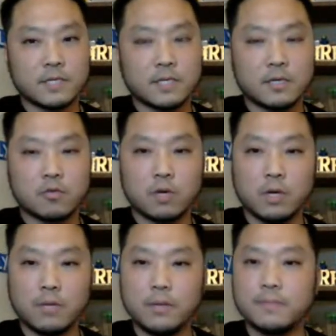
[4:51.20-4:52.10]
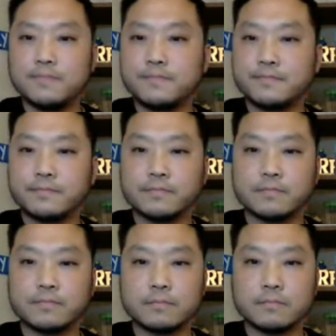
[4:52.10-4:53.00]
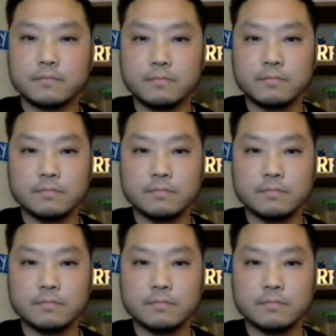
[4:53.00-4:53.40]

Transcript: Let me make sure I get my cursor in the right place.